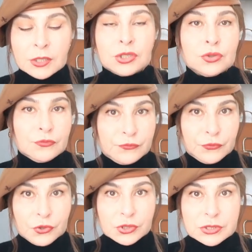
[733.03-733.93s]
So
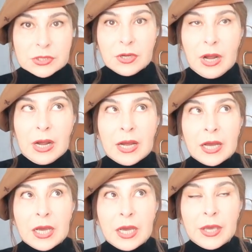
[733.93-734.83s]
first,
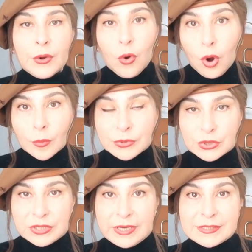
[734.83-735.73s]
I hope
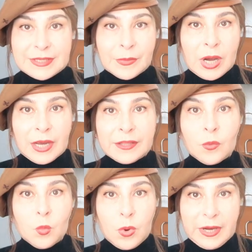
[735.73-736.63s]
to get some kind
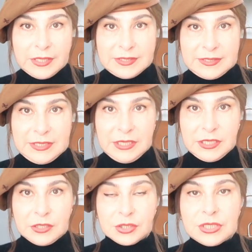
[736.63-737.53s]
of white
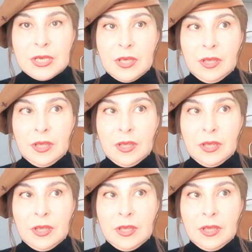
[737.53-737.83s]
sneakers